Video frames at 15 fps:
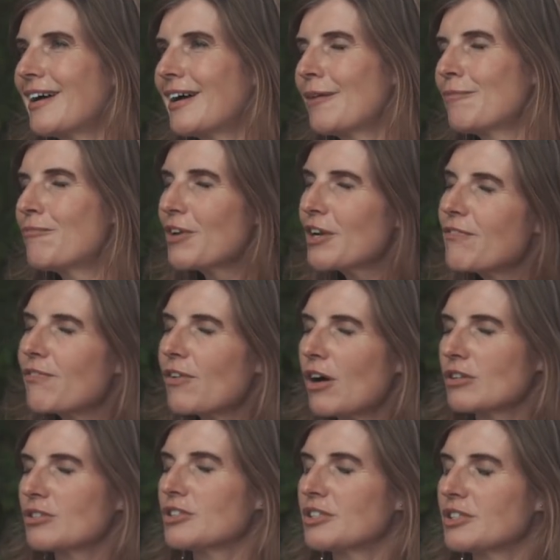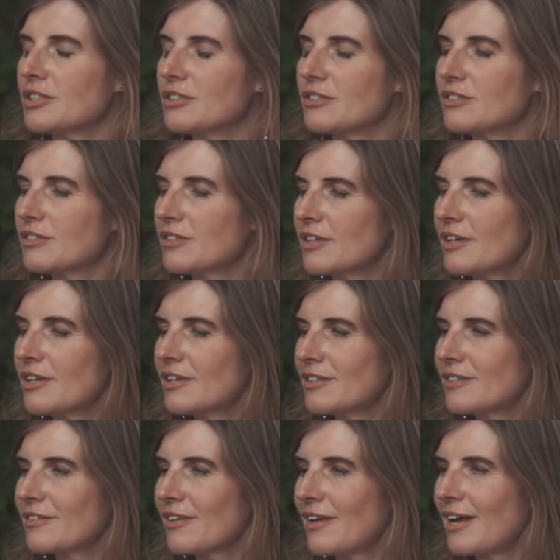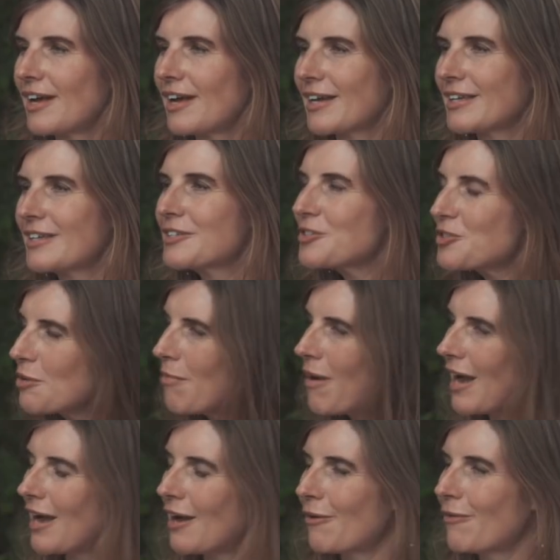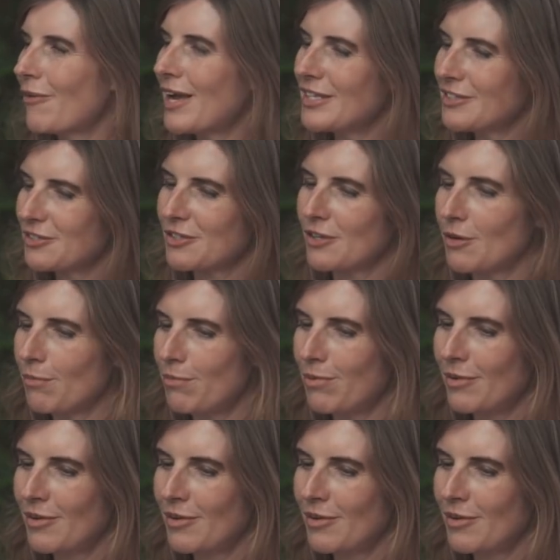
I'm really fortunate that I somehow ended up